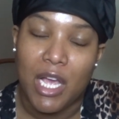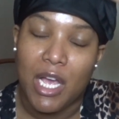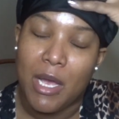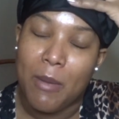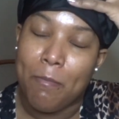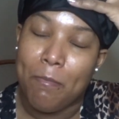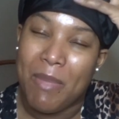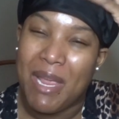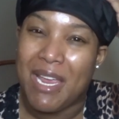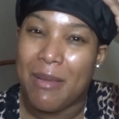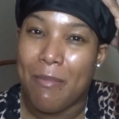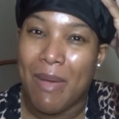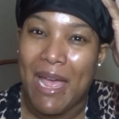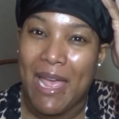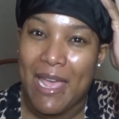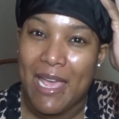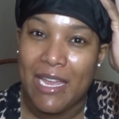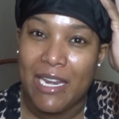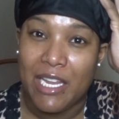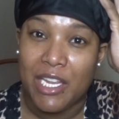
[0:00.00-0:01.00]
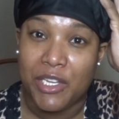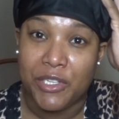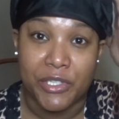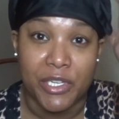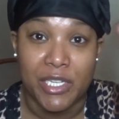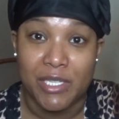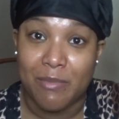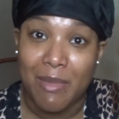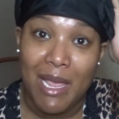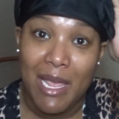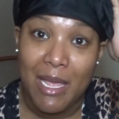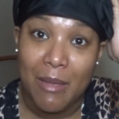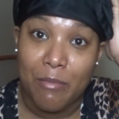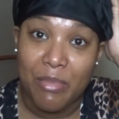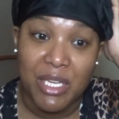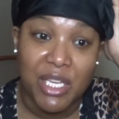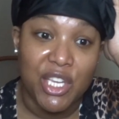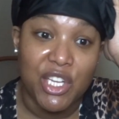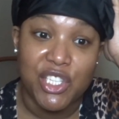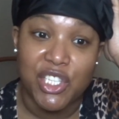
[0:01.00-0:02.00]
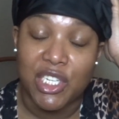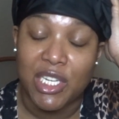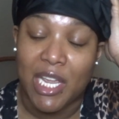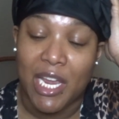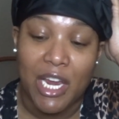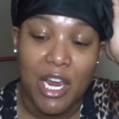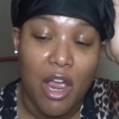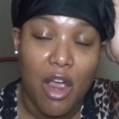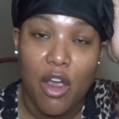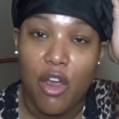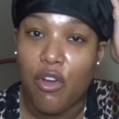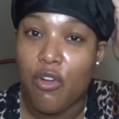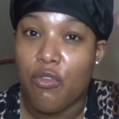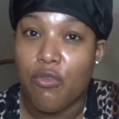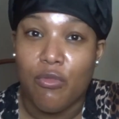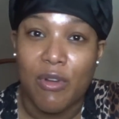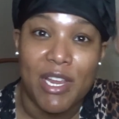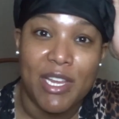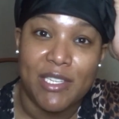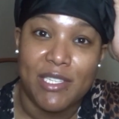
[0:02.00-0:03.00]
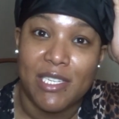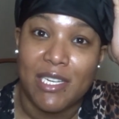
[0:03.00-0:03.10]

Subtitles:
make my head itch, because my head be itching like crazy.